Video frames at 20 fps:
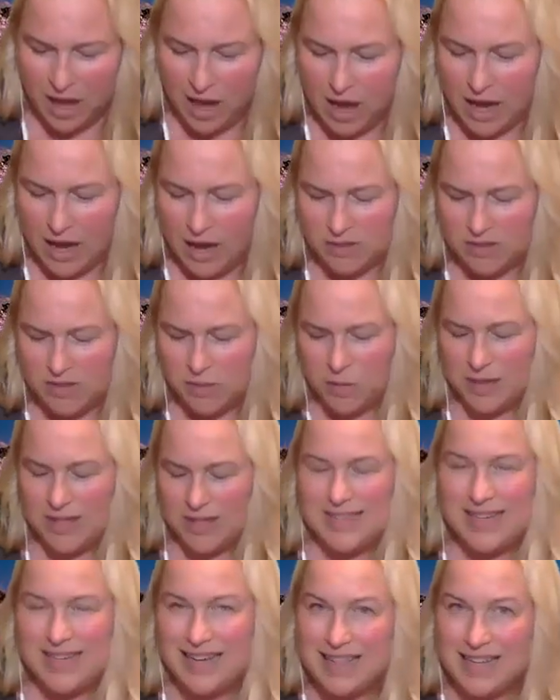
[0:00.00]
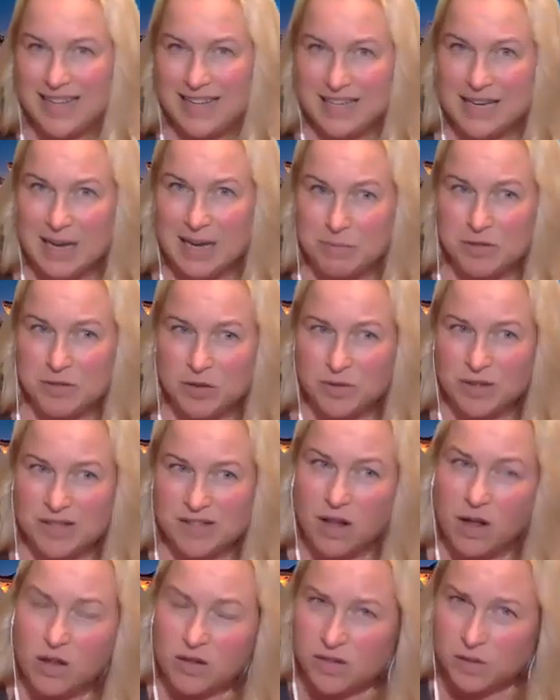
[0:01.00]
I also want to say that Neptune is
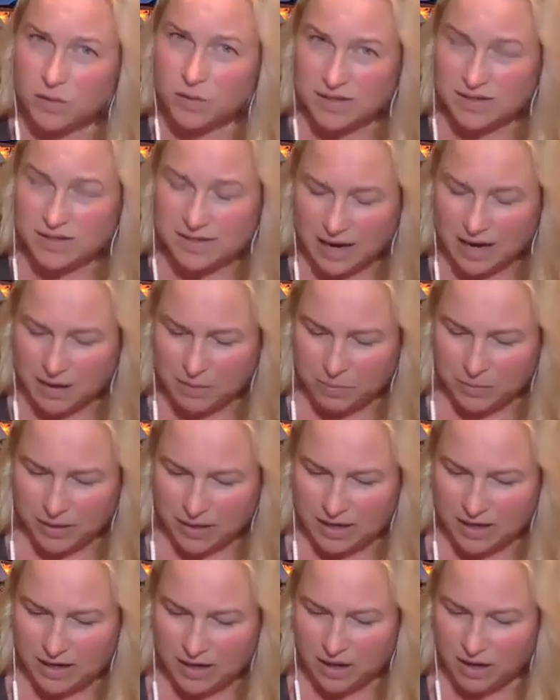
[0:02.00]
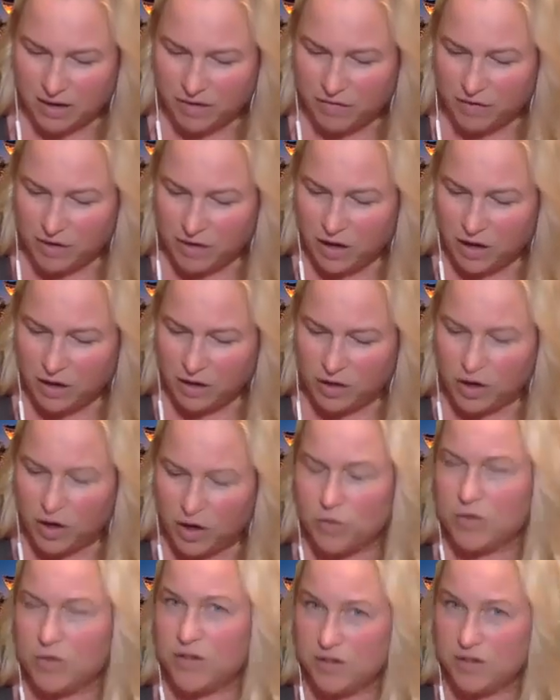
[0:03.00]
also the sky planet of
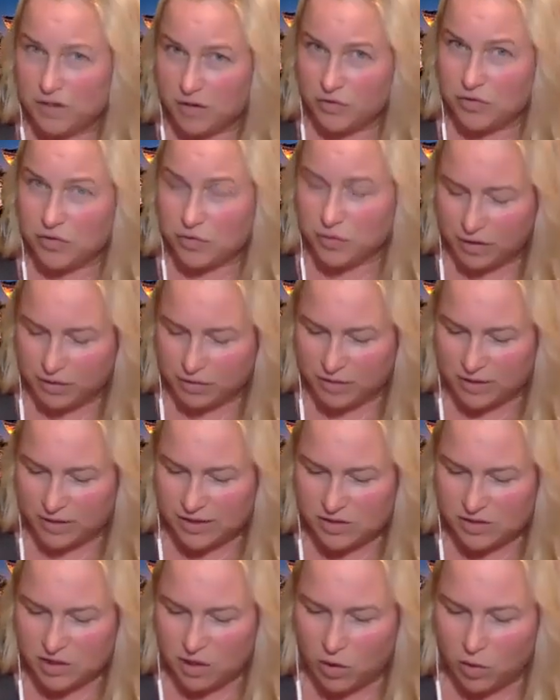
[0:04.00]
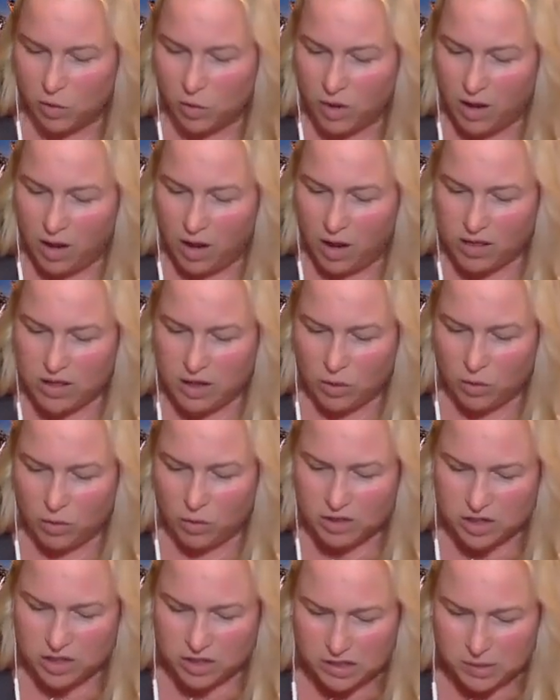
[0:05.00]
ghosts of trickery. So The
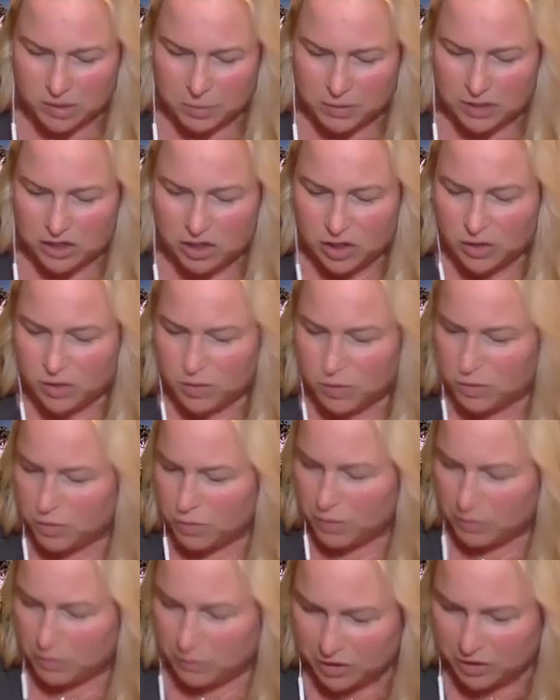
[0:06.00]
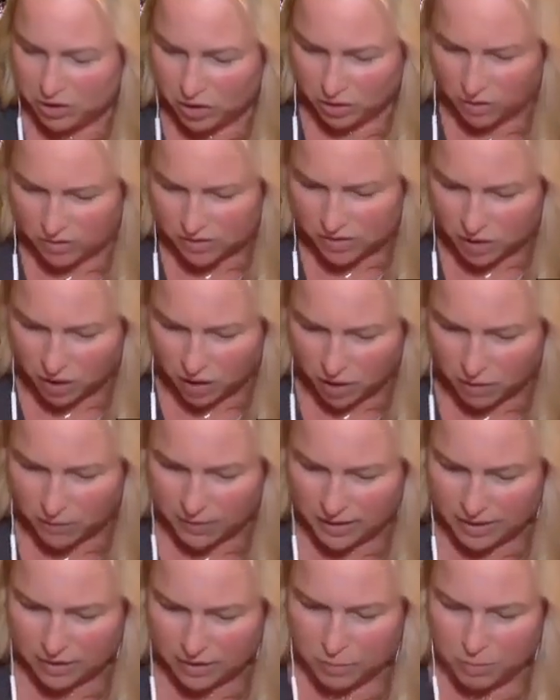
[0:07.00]
Origin of Species was written by Charles
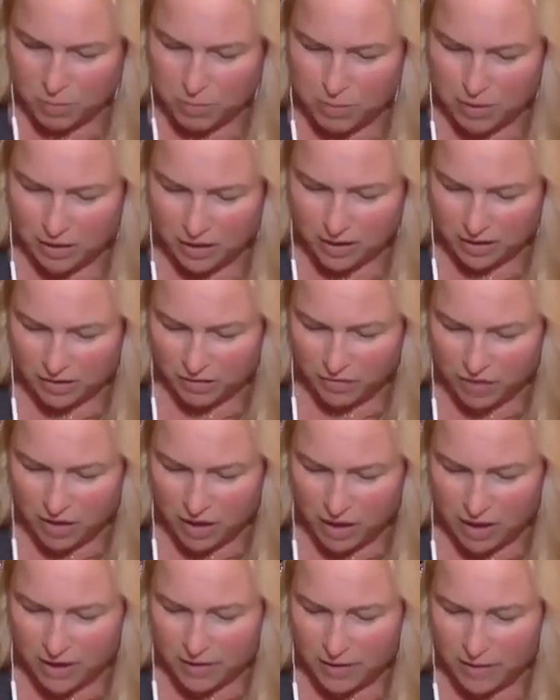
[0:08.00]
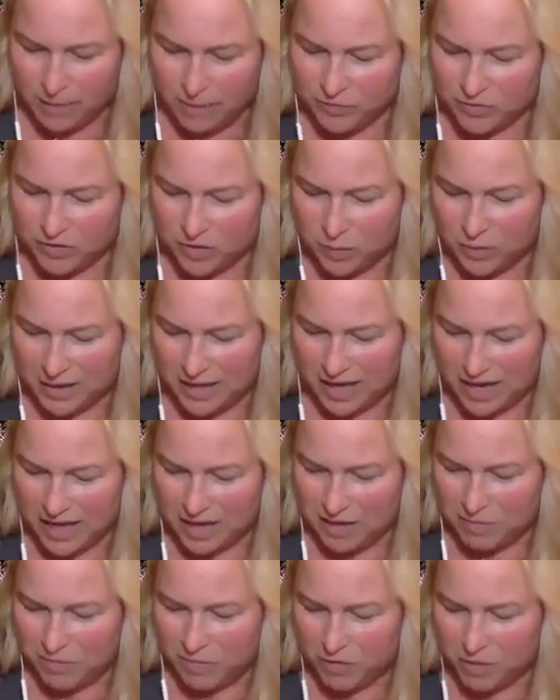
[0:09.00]
Darwin, The Rebellion of Thought. So it
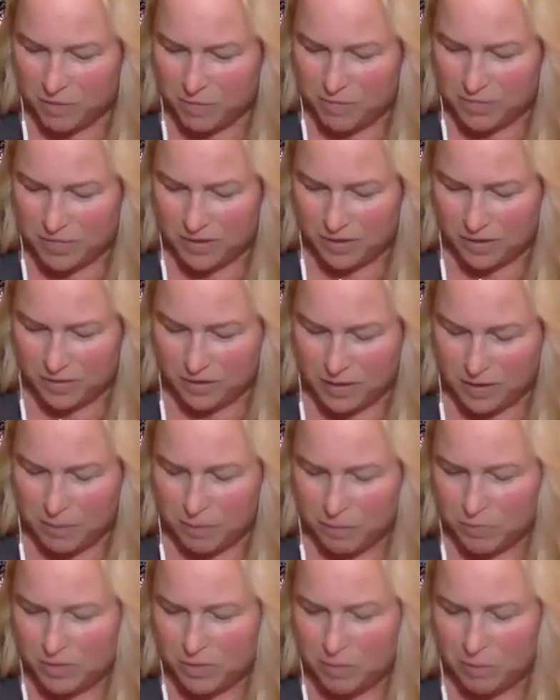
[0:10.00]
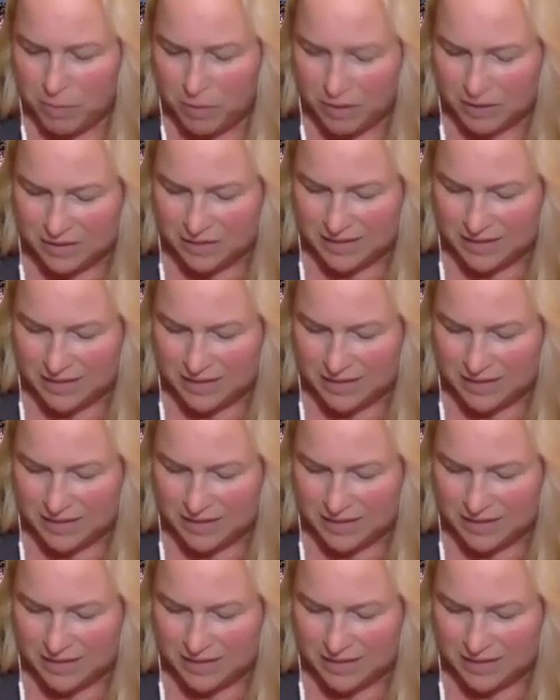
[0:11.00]
came from, it debunked